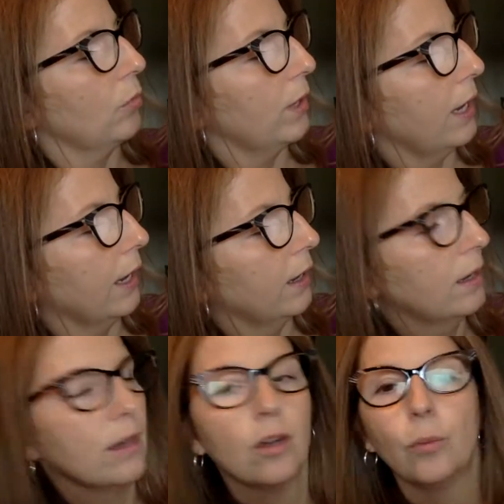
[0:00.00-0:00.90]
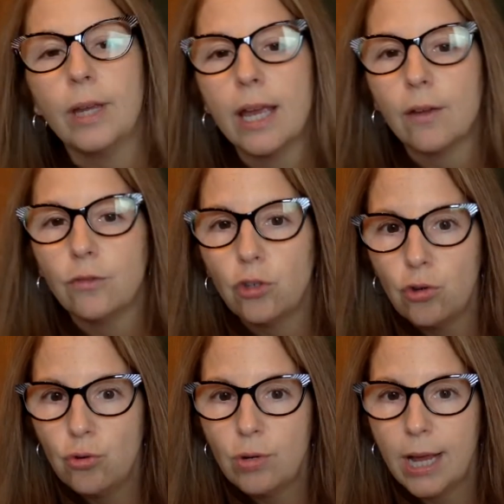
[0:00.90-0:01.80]
Okay, we have
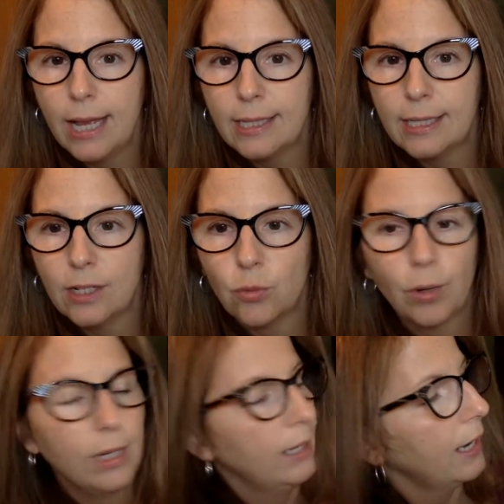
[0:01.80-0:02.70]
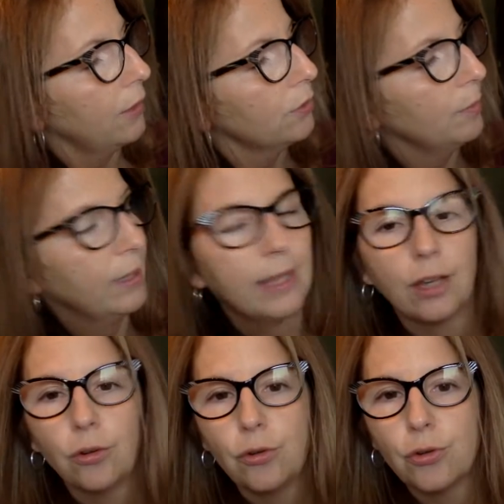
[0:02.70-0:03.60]
two consonants working together to make
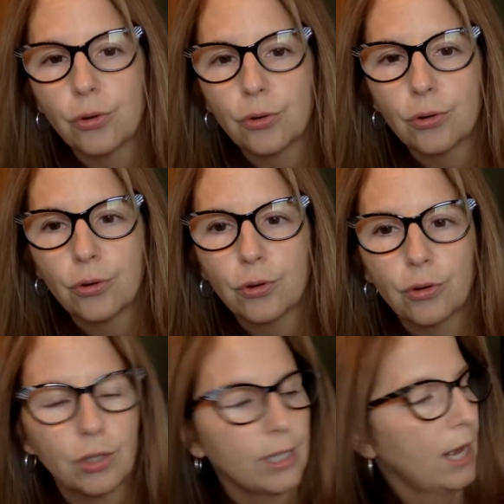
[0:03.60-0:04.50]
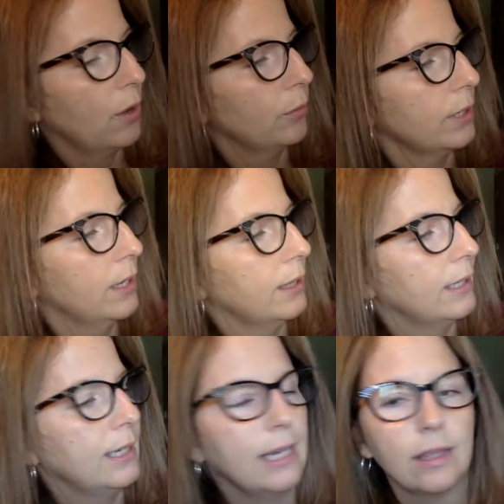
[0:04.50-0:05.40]
that dr sound.
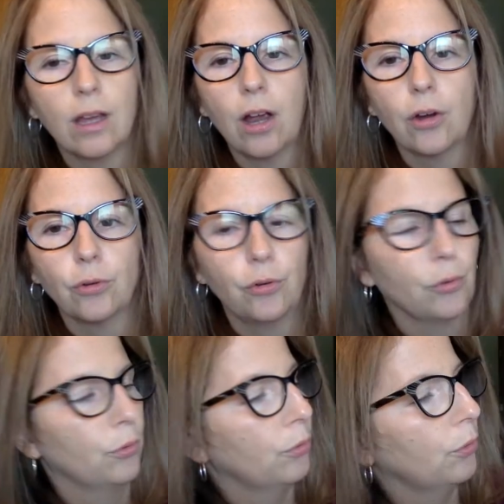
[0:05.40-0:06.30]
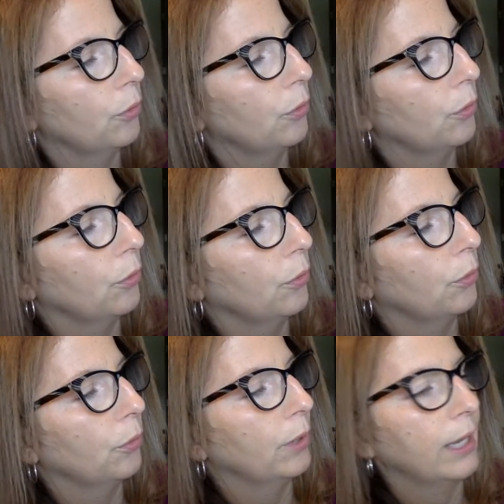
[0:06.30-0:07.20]
The D and the R.
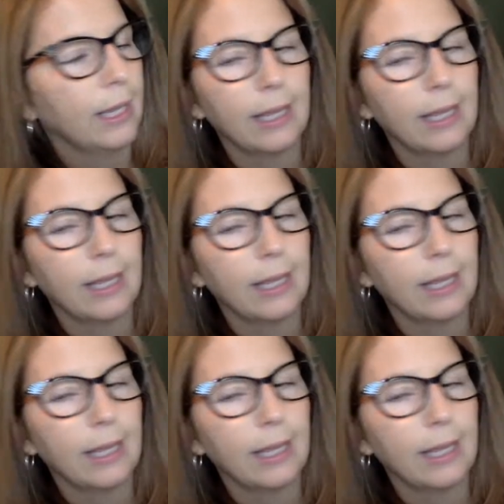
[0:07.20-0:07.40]
Drip.